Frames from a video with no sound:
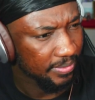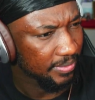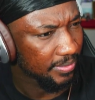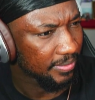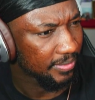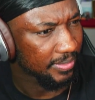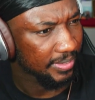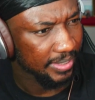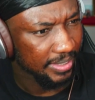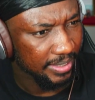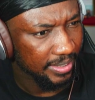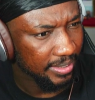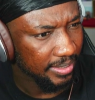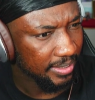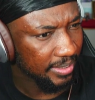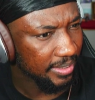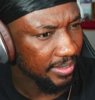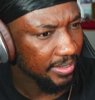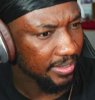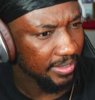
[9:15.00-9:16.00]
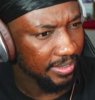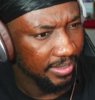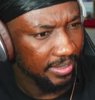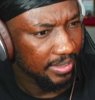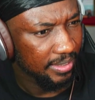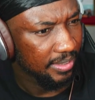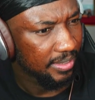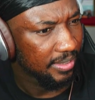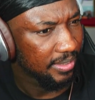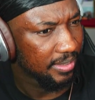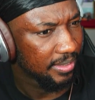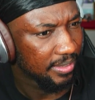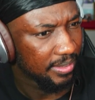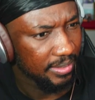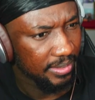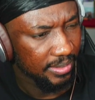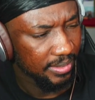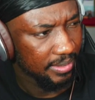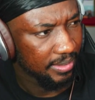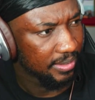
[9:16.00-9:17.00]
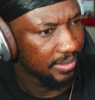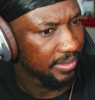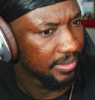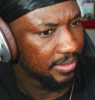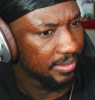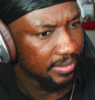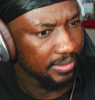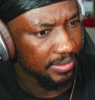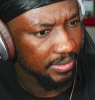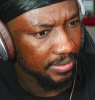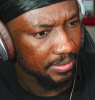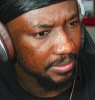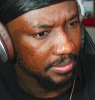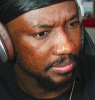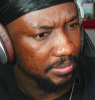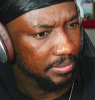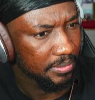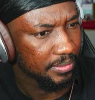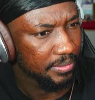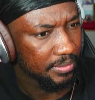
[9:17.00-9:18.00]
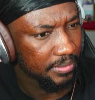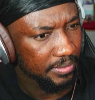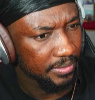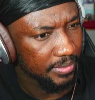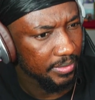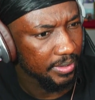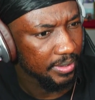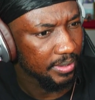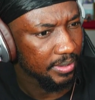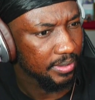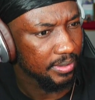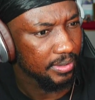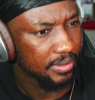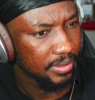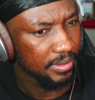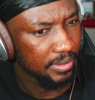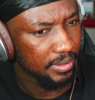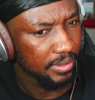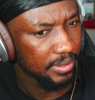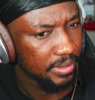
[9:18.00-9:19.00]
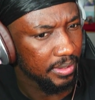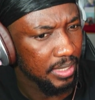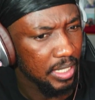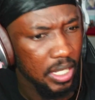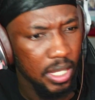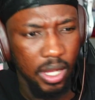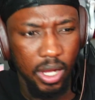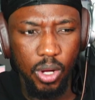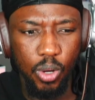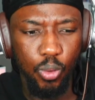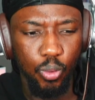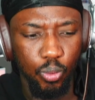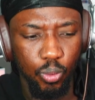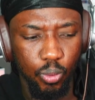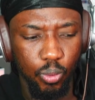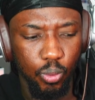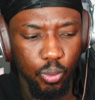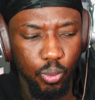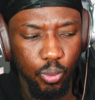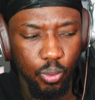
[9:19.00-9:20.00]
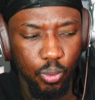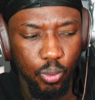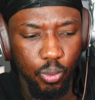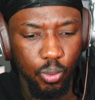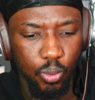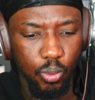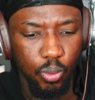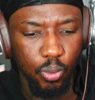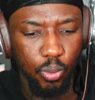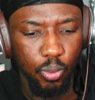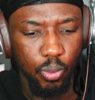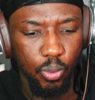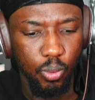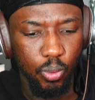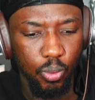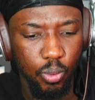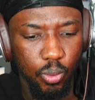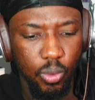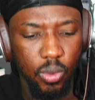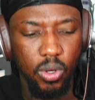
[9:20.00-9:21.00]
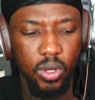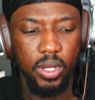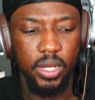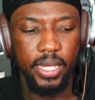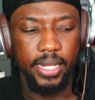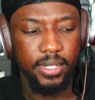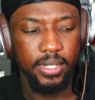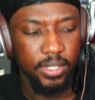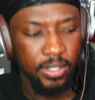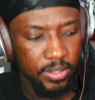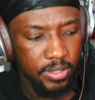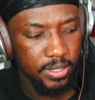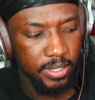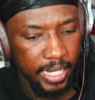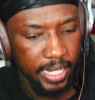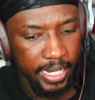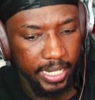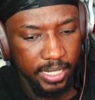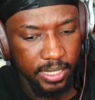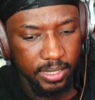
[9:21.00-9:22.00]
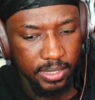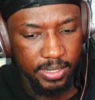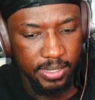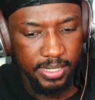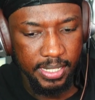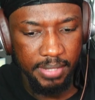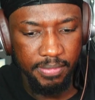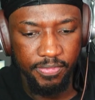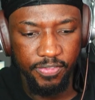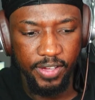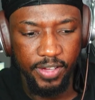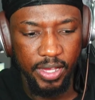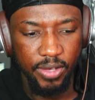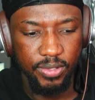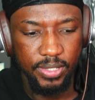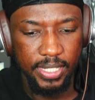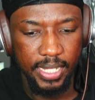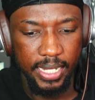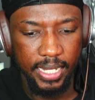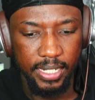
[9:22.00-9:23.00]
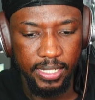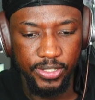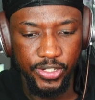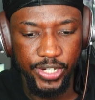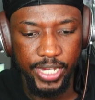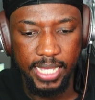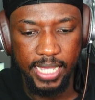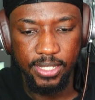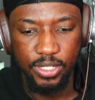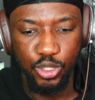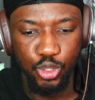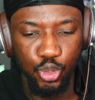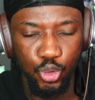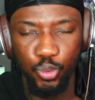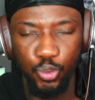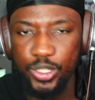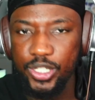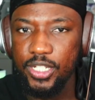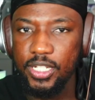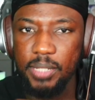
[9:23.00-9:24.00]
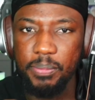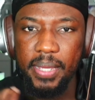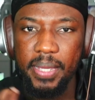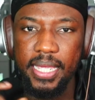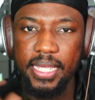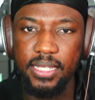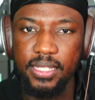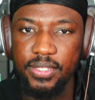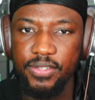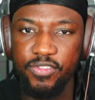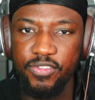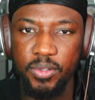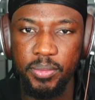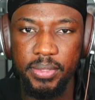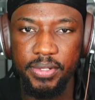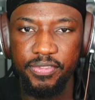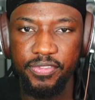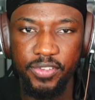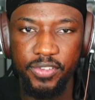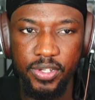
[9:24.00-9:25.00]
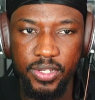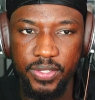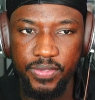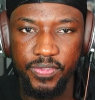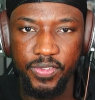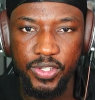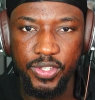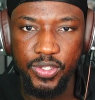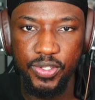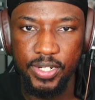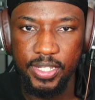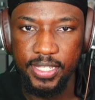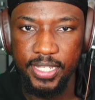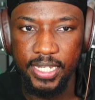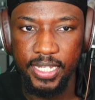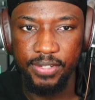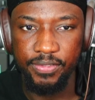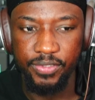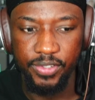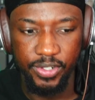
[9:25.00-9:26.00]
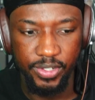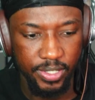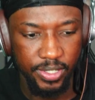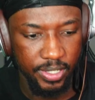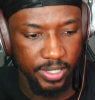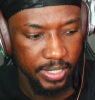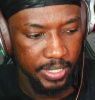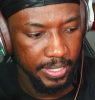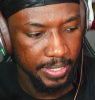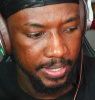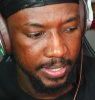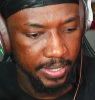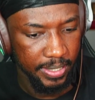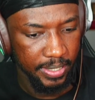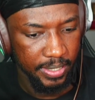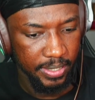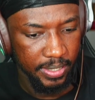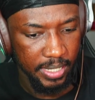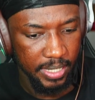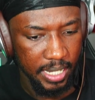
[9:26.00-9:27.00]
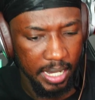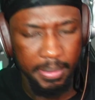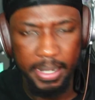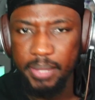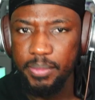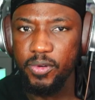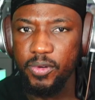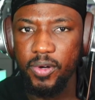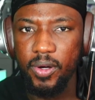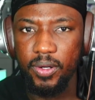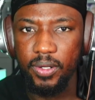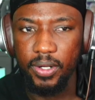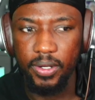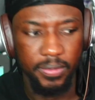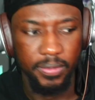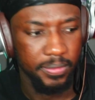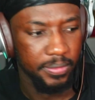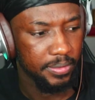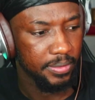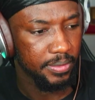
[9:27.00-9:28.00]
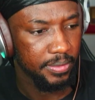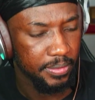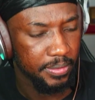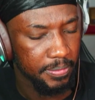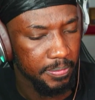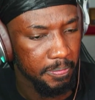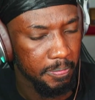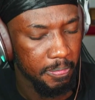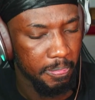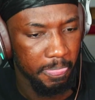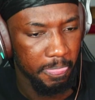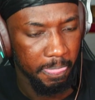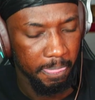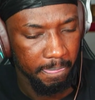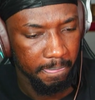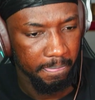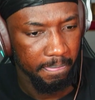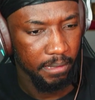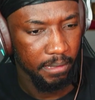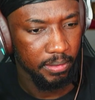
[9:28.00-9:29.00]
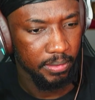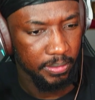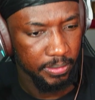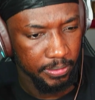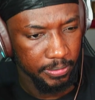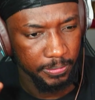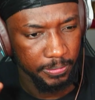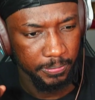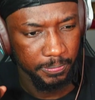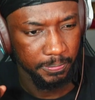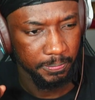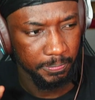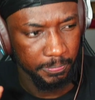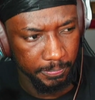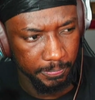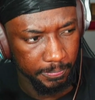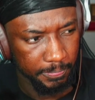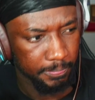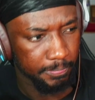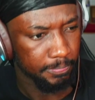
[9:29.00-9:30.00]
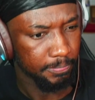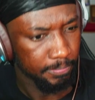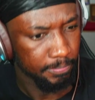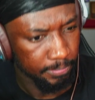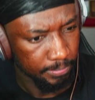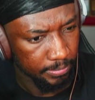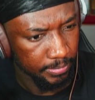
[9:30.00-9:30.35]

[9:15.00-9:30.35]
dreams and all my prayers came true. Oh, it looks like Tim Foust and Chance switched the bass from the first verse to the second verse. I might be wrong though. Yeah, girl, I love you, and